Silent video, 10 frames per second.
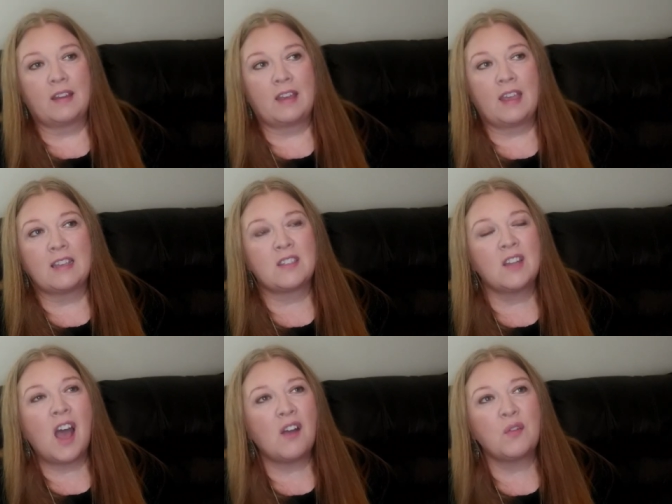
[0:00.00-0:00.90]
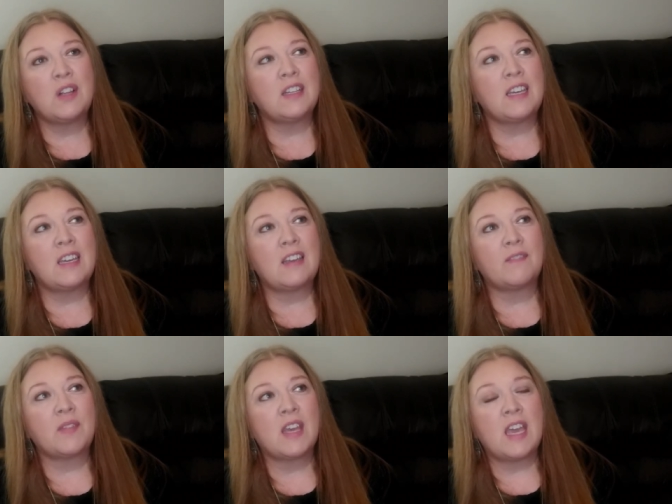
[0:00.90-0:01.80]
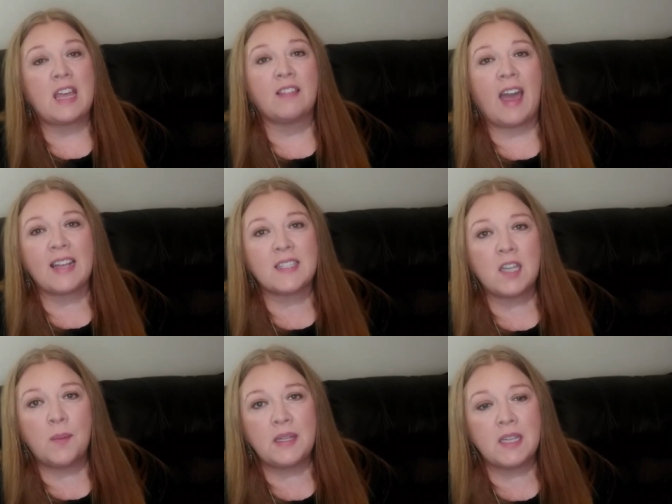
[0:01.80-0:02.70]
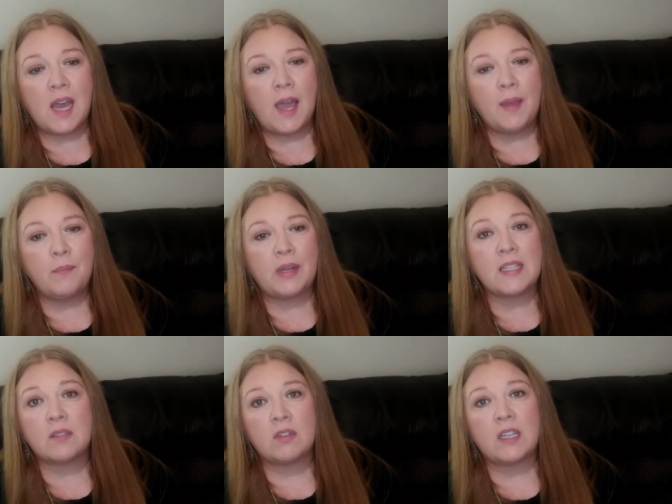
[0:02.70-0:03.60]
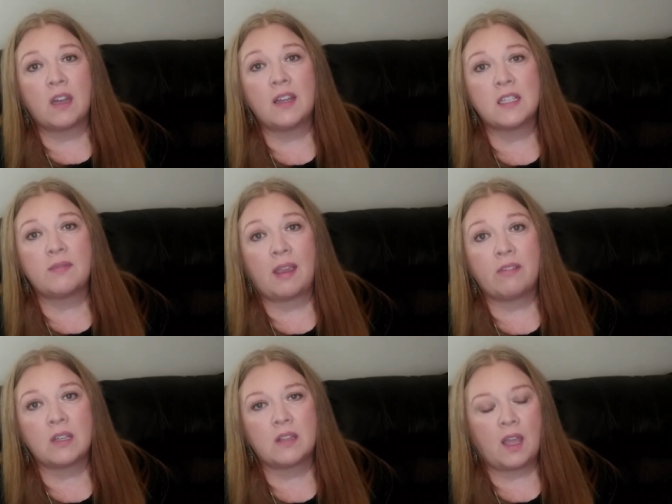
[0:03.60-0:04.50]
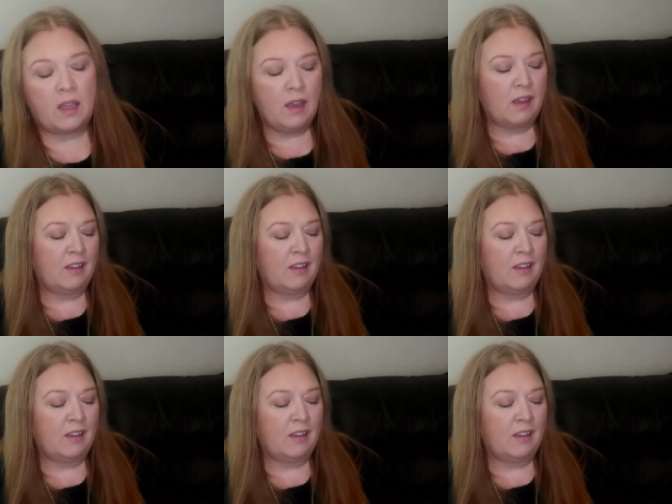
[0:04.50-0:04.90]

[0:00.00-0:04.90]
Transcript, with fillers: he's not really he likes tummy time, but it's really not his favorite thing.